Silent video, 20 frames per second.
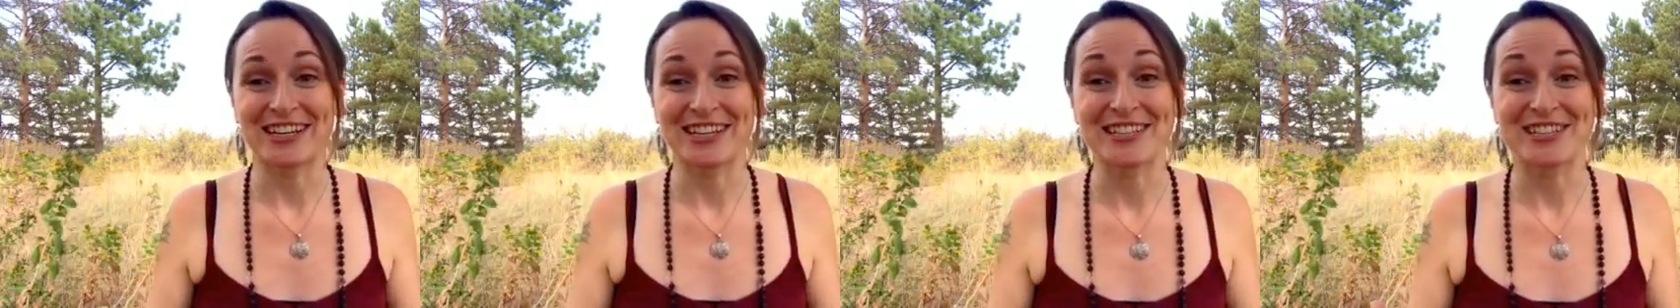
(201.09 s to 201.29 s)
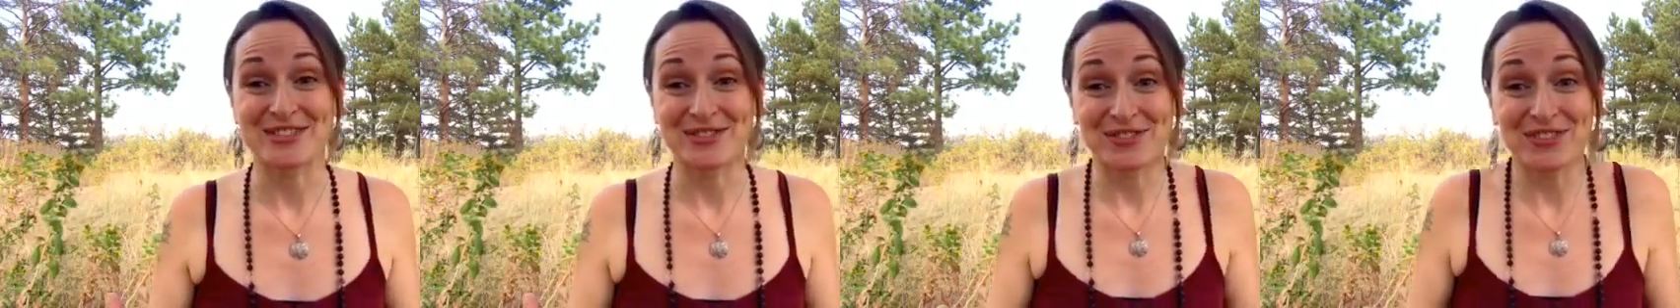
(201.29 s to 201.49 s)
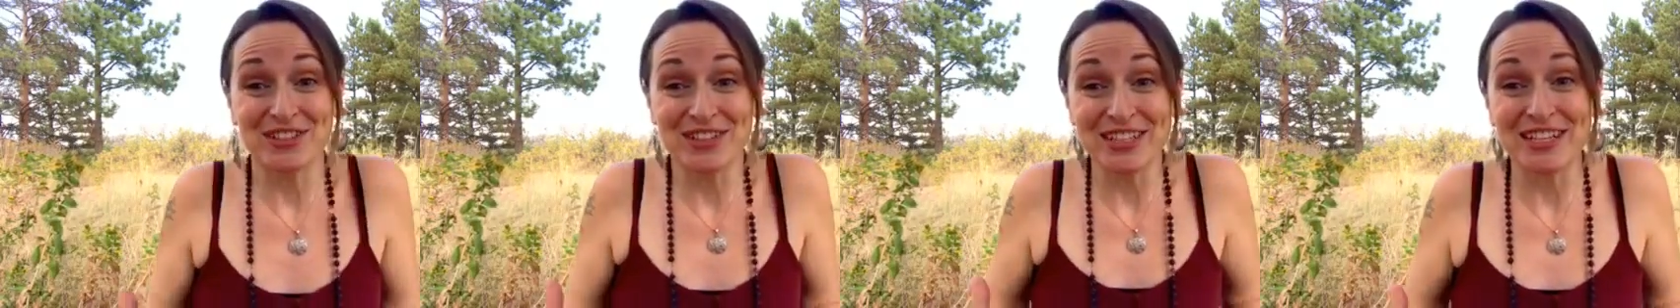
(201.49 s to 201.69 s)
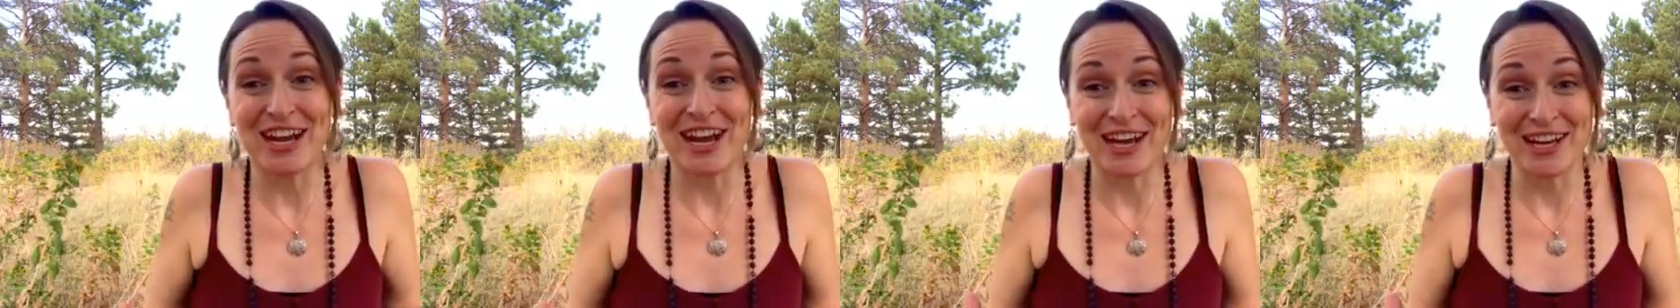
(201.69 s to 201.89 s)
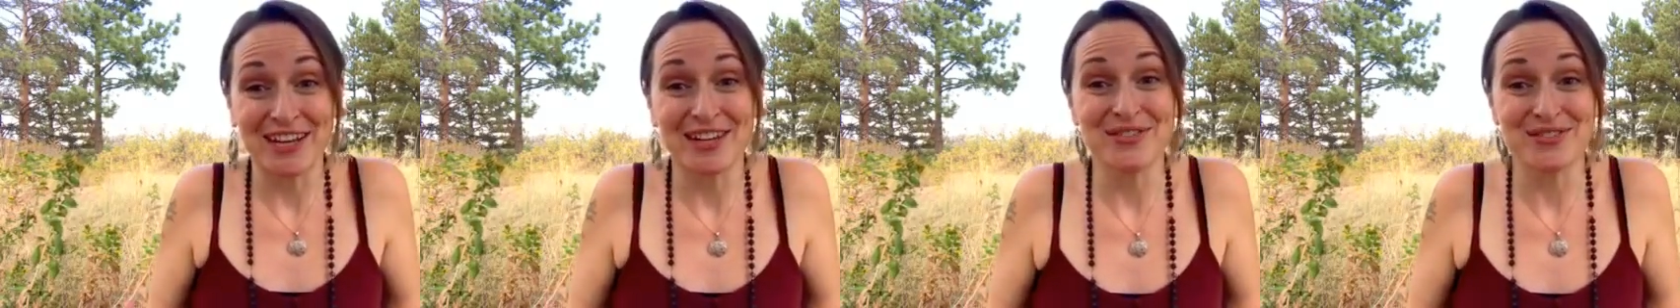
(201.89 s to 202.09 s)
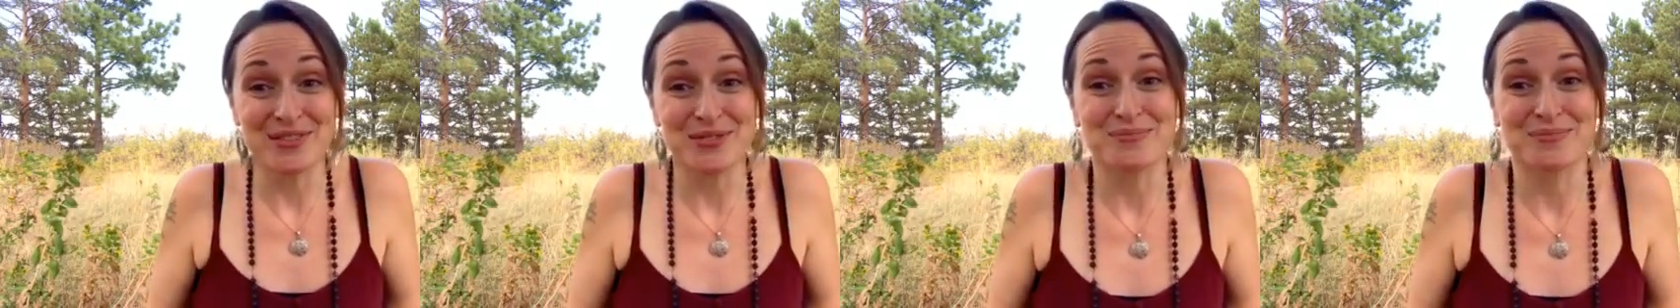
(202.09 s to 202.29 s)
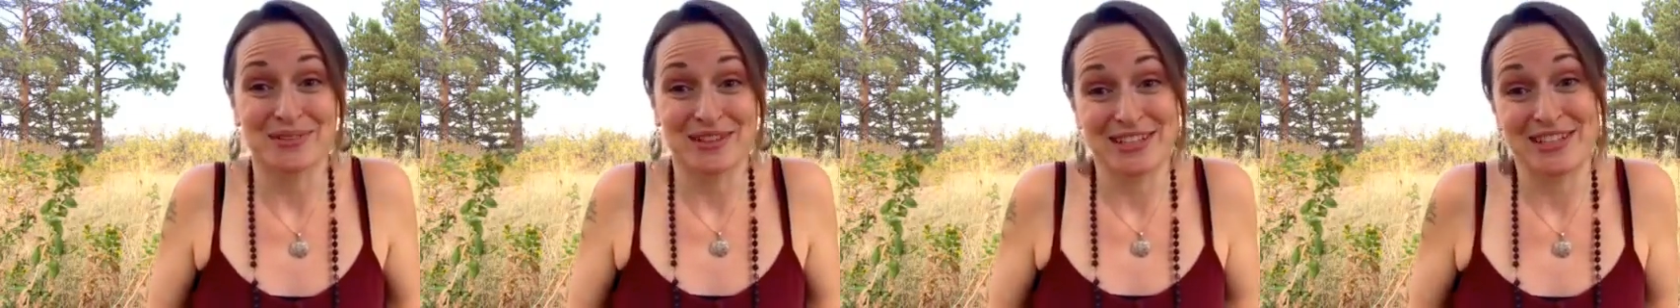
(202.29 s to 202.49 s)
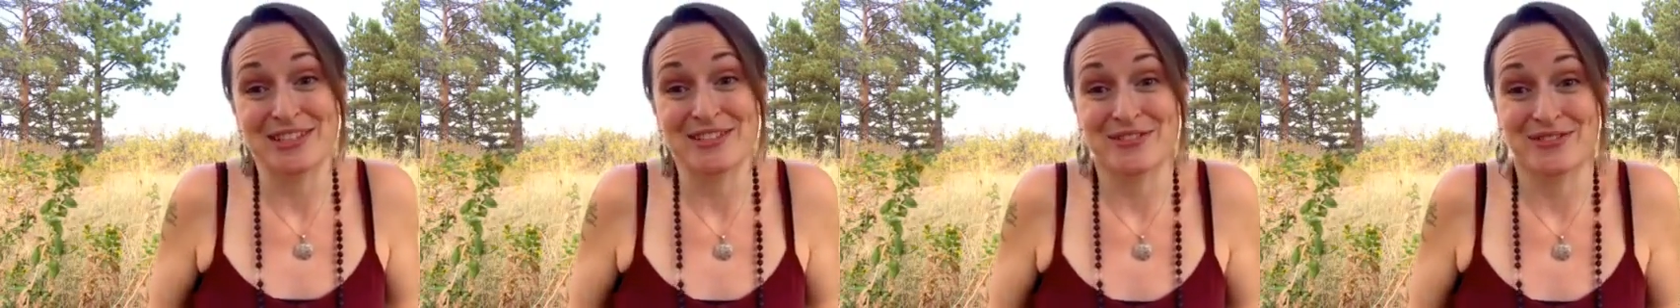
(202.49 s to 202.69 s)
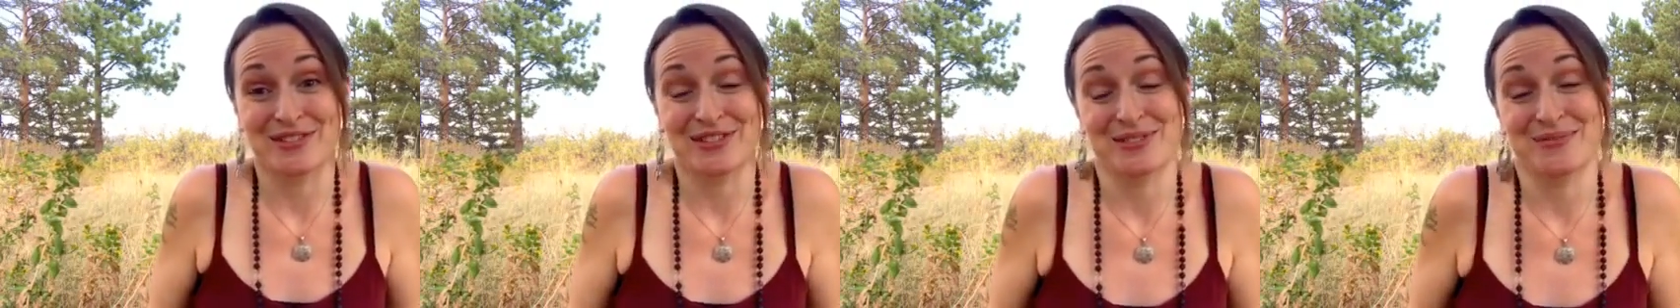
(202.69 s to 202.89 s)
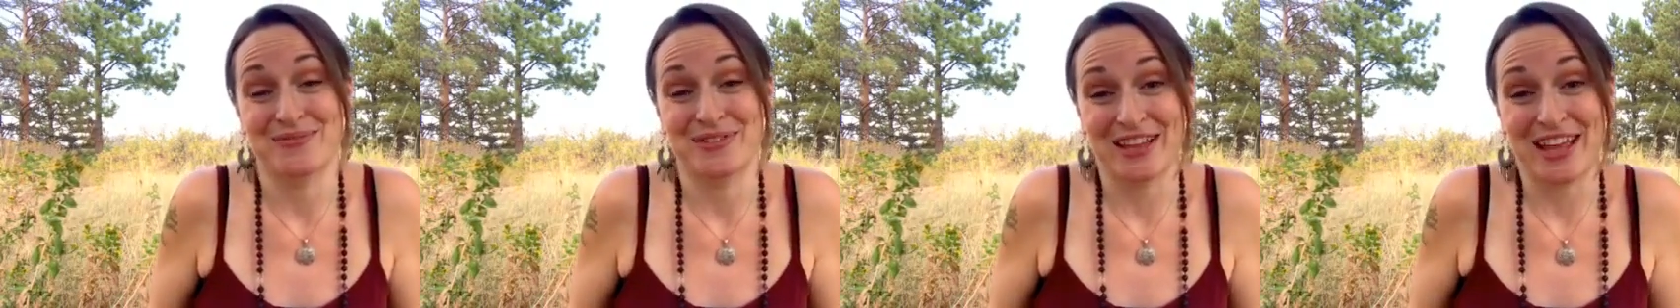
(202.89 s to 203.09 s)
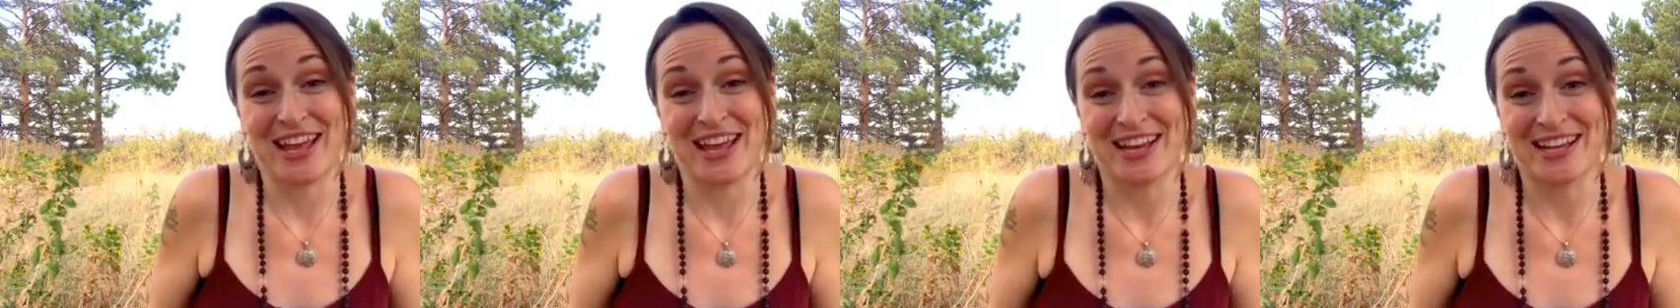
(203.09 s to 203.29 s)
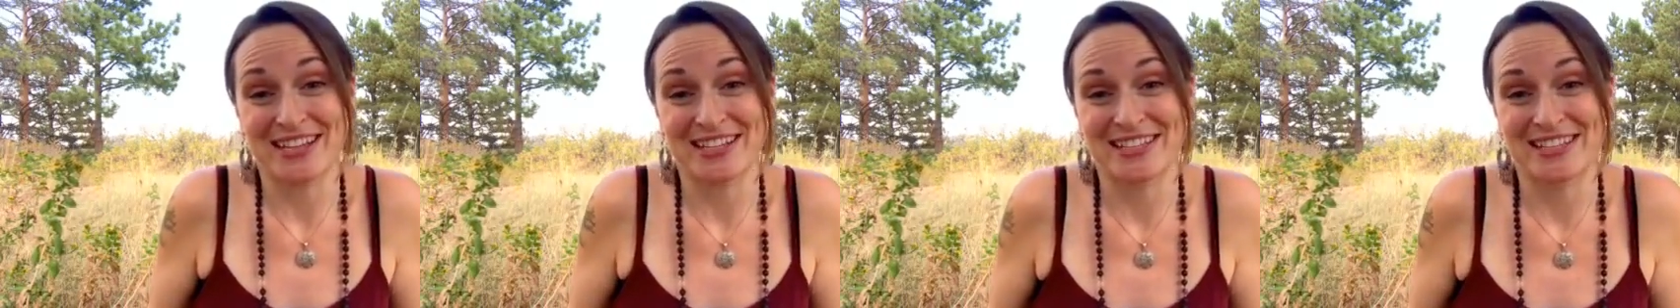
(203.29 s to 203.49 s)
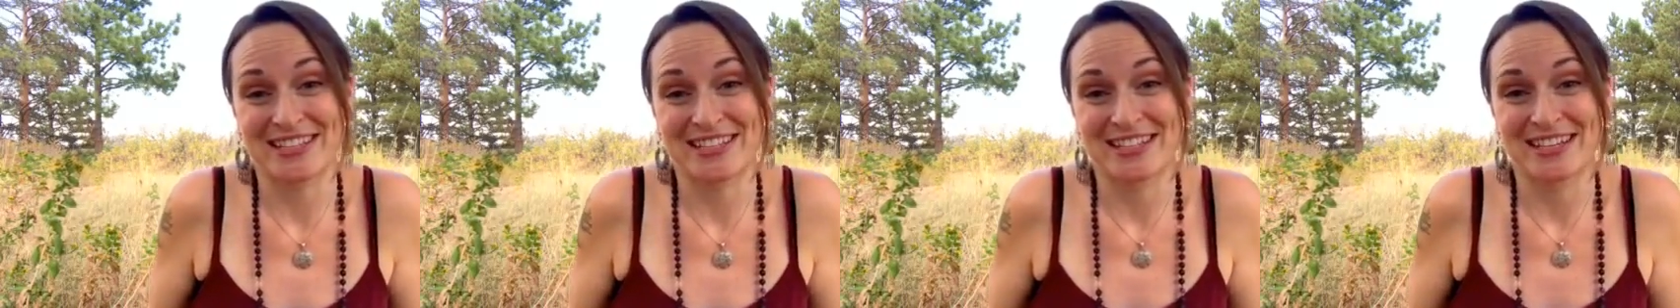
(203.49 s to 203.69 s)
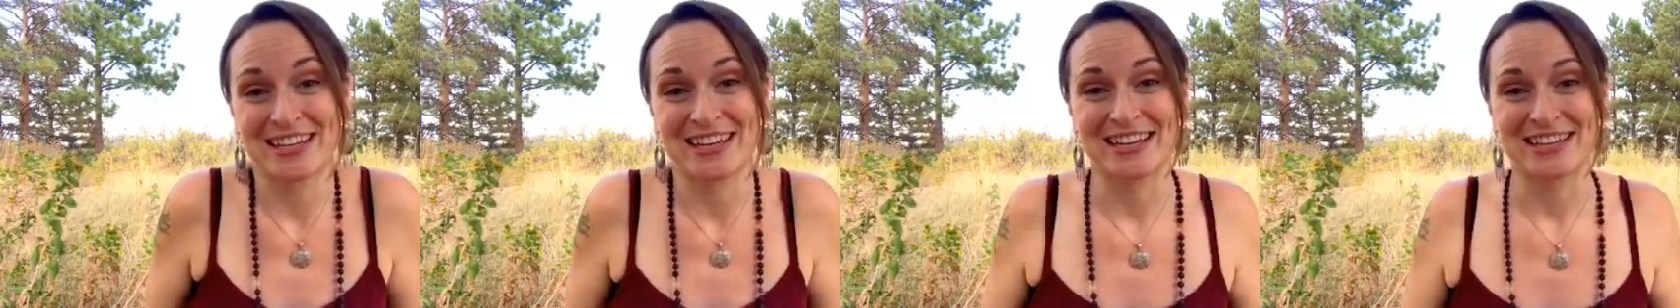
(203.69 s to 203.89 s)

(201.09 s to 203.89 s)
it's really kind of a blissful place.